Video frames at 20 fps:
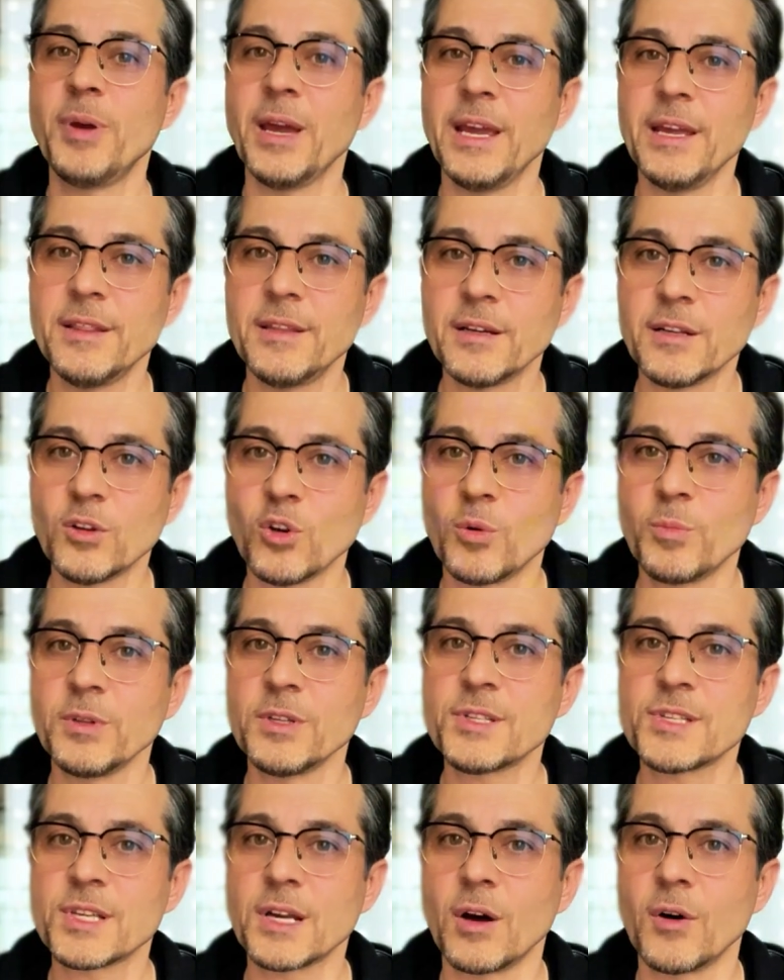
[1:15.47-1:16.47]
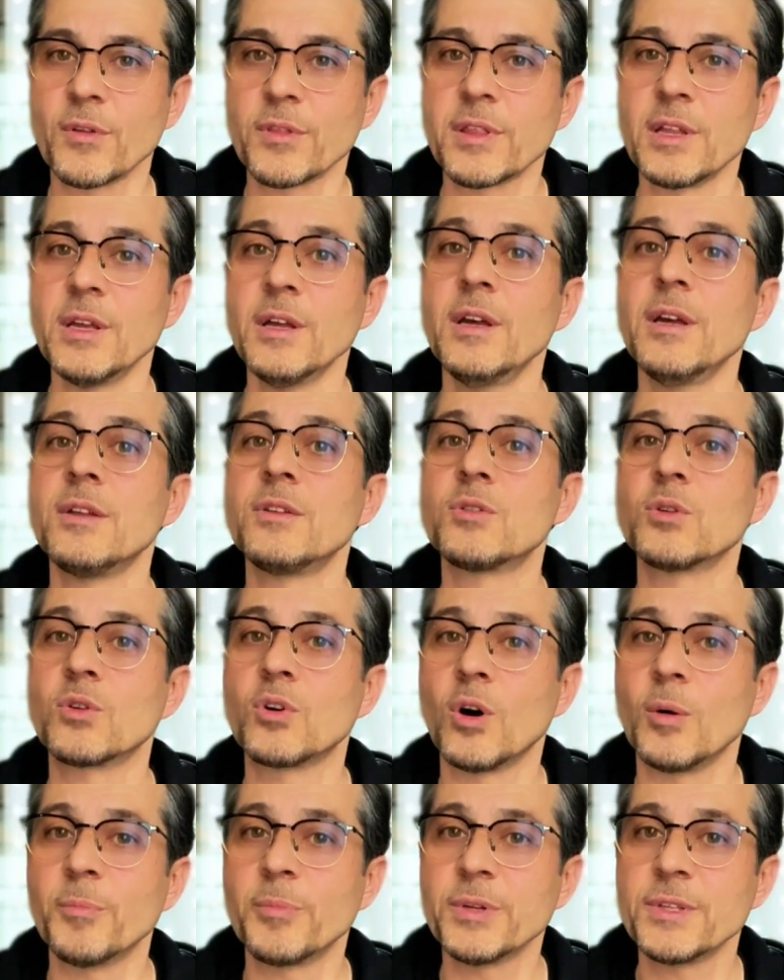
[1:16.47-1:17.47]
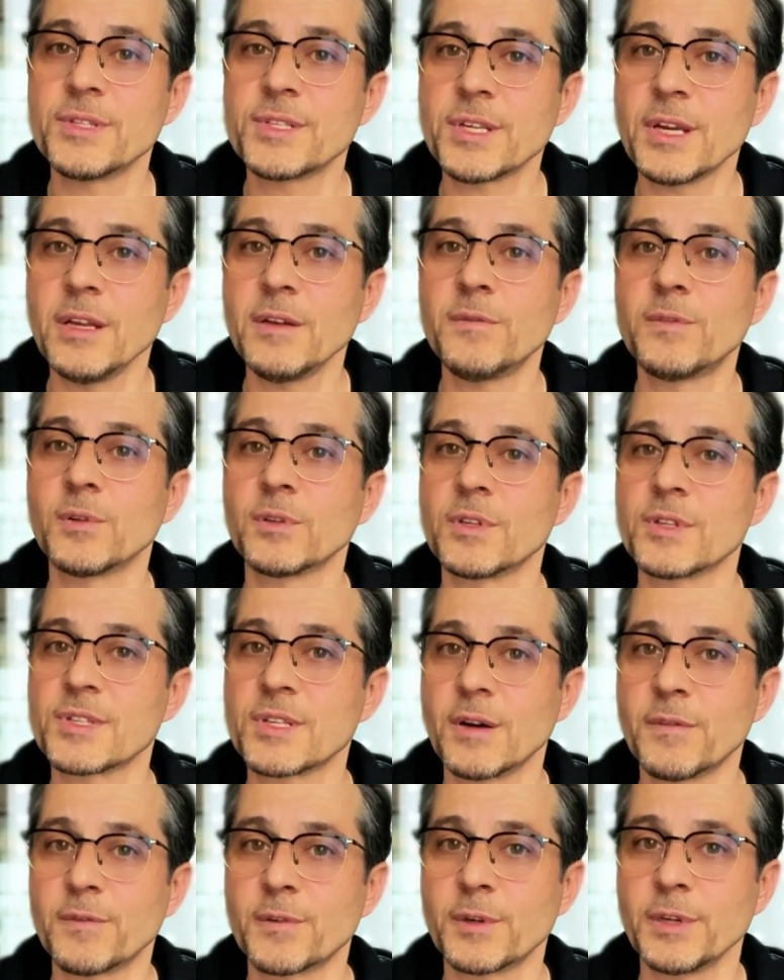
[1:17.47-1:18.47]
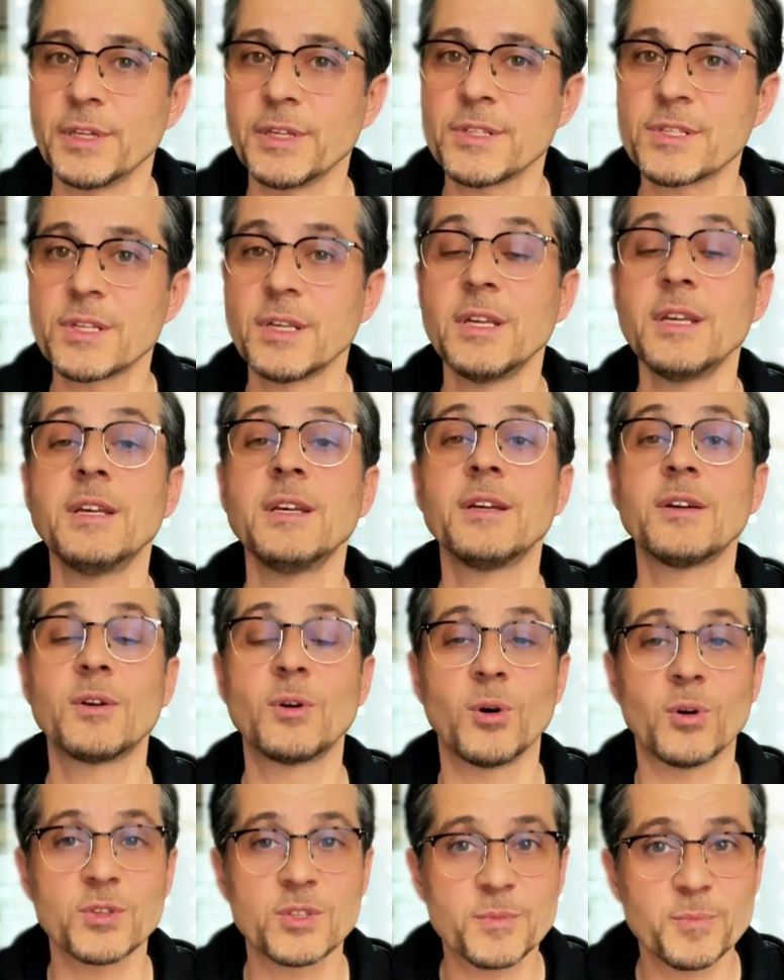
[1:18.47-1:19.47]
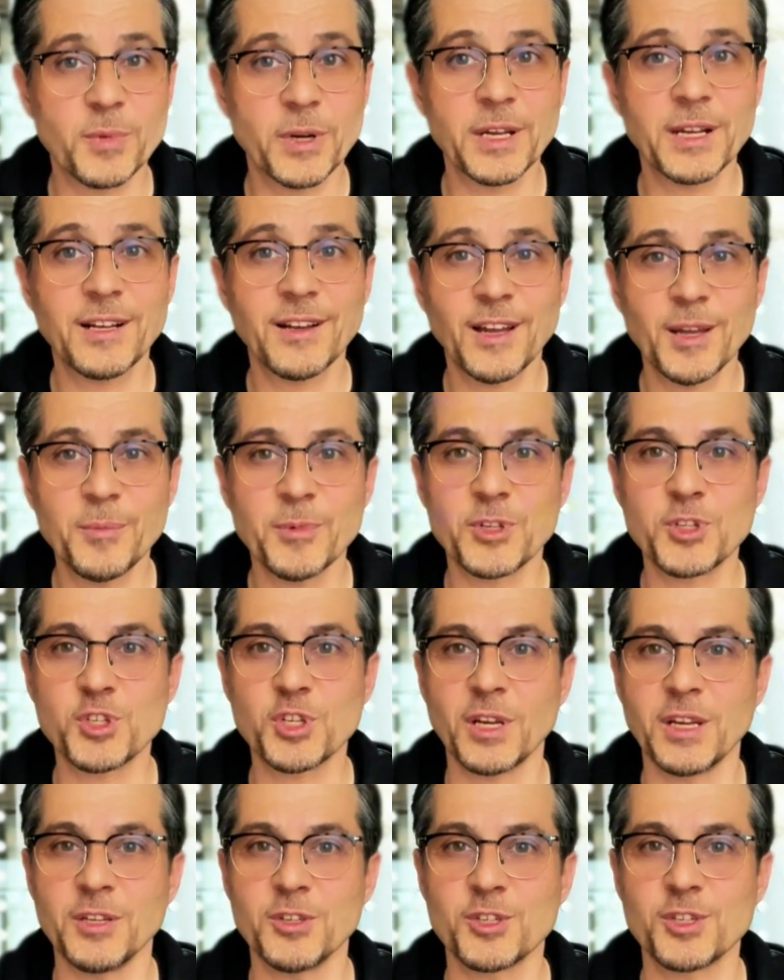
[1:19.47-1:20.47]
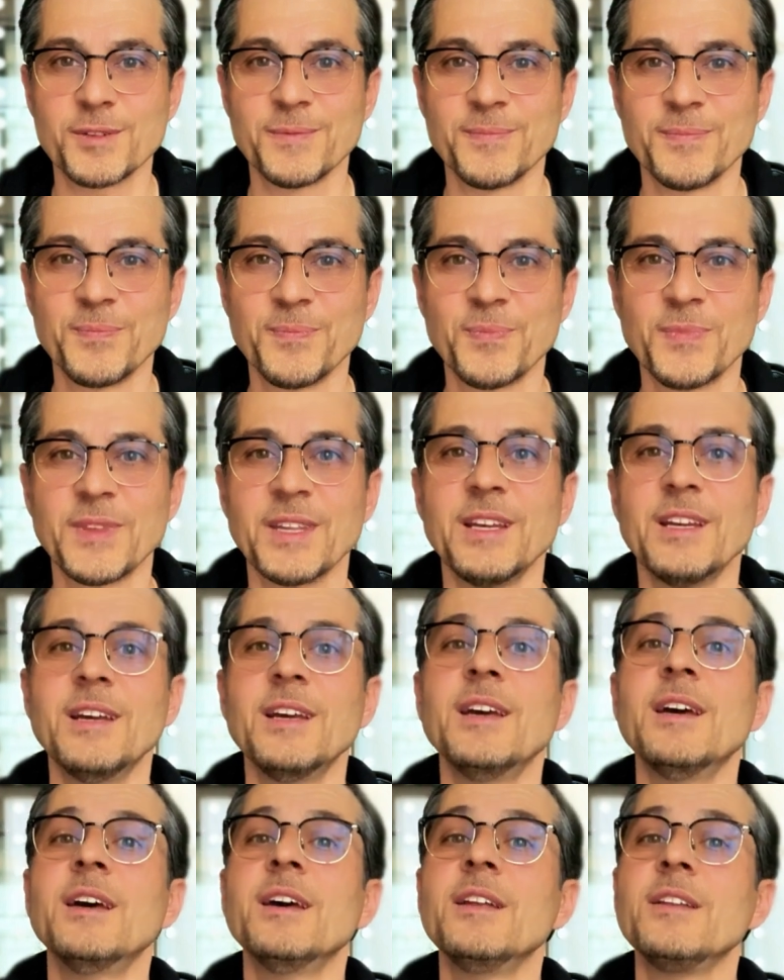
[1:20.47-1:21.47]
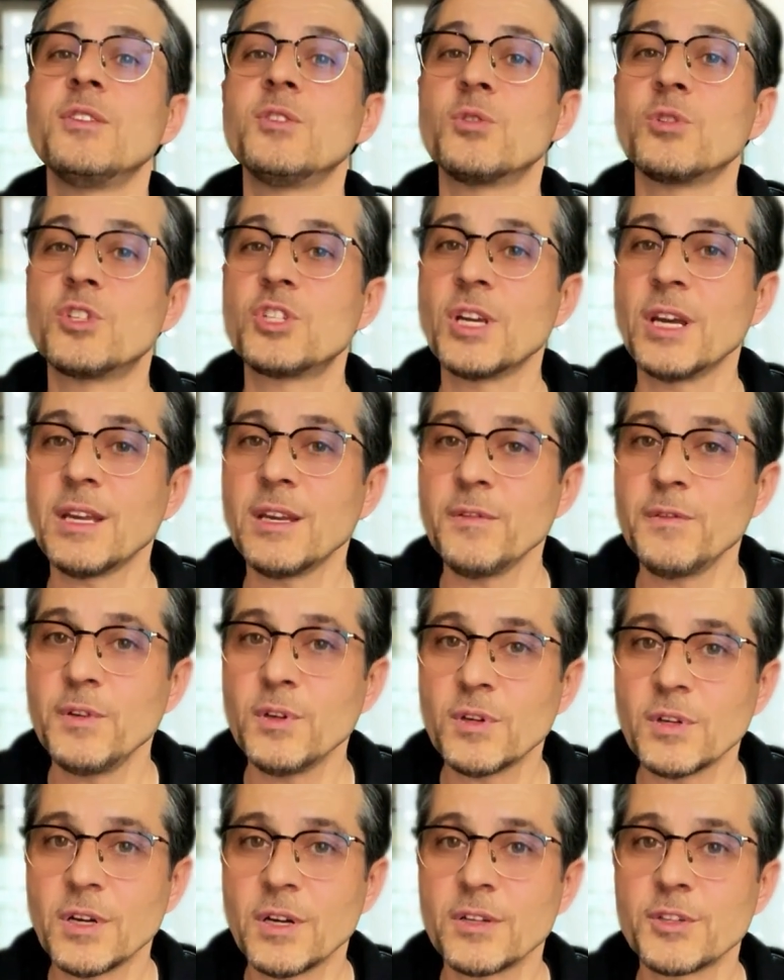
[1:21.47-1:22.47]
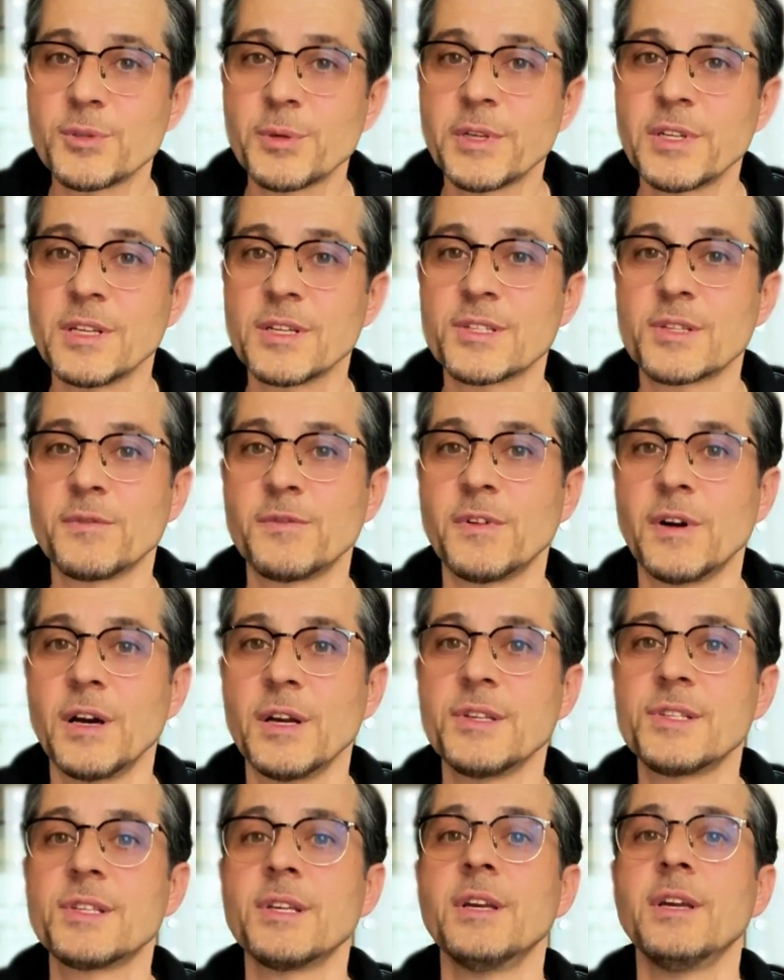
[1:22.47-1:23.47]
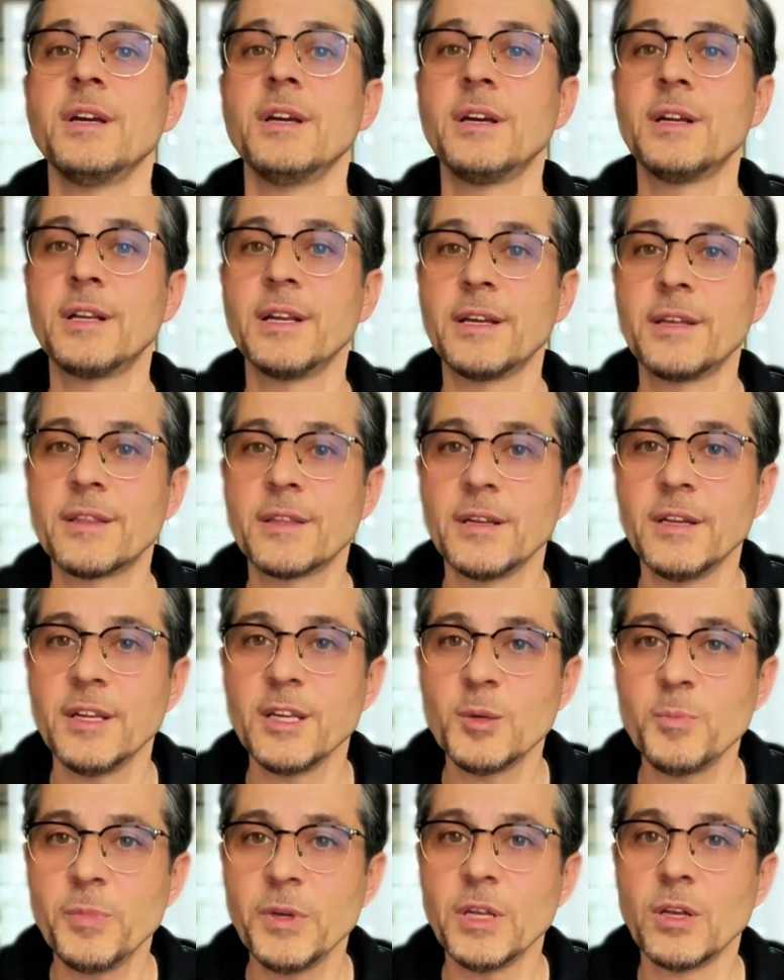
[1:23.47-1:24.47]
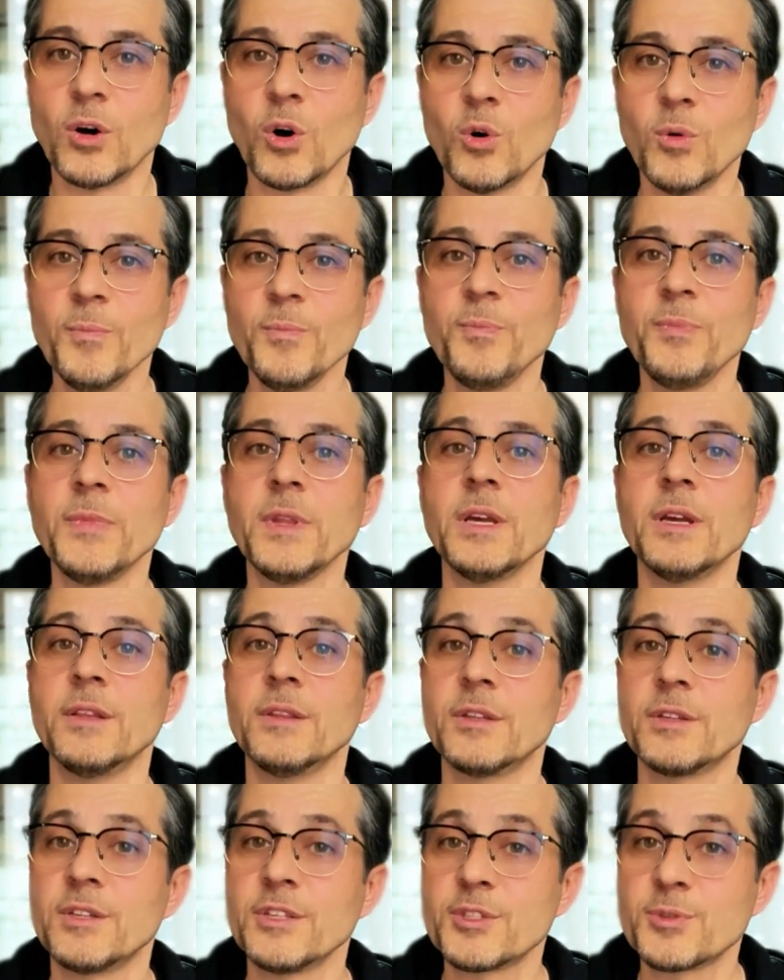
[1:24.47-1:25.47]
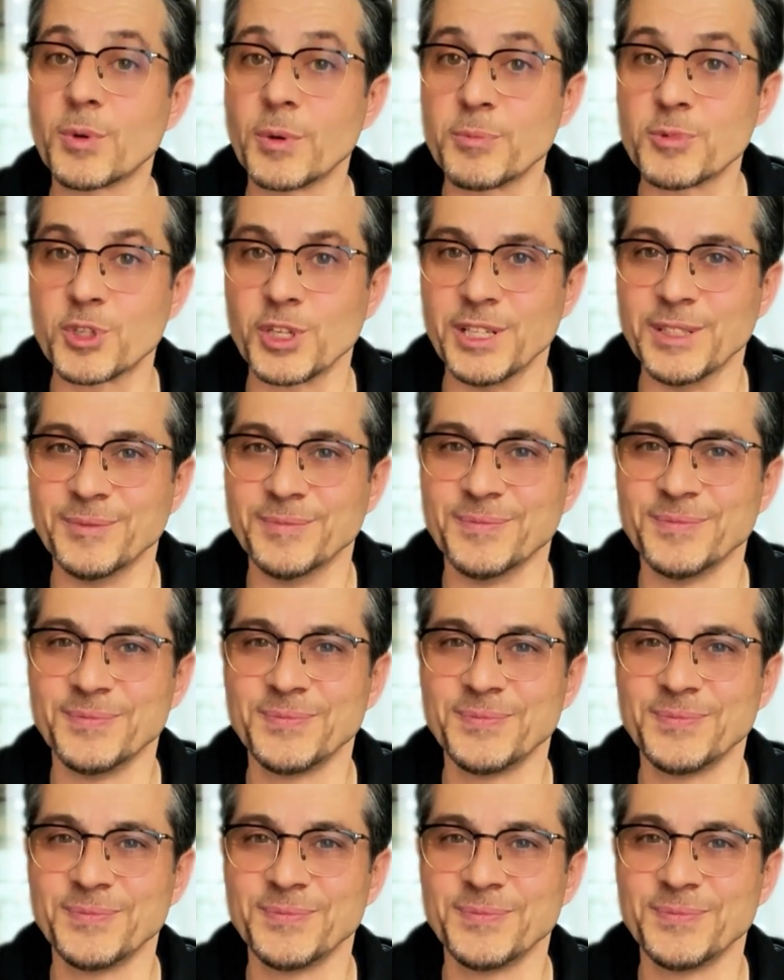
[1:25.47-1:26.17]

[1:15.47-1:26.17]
pay the global south to compensate for the sufferings caused by climate change. To check if your country classifies, click the link below in the description.